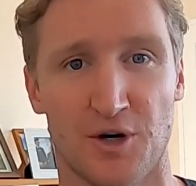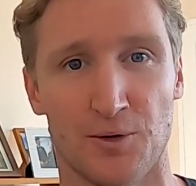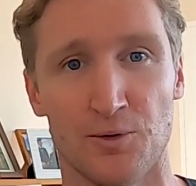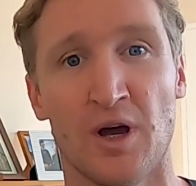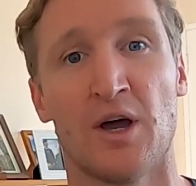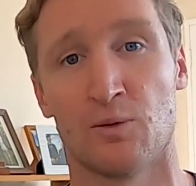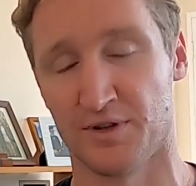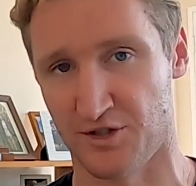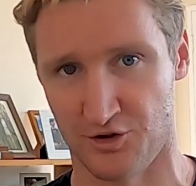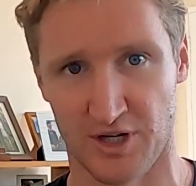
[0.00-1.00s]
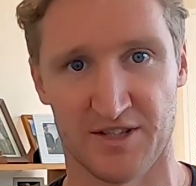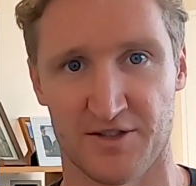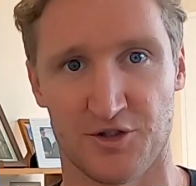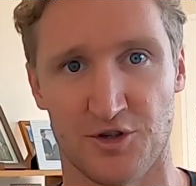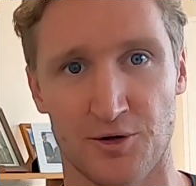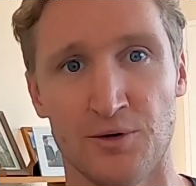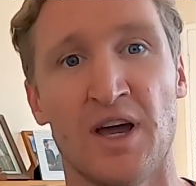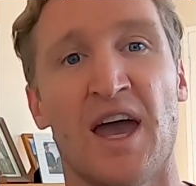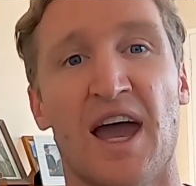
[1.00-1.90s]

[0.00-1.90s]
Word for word: 2 with just the shoe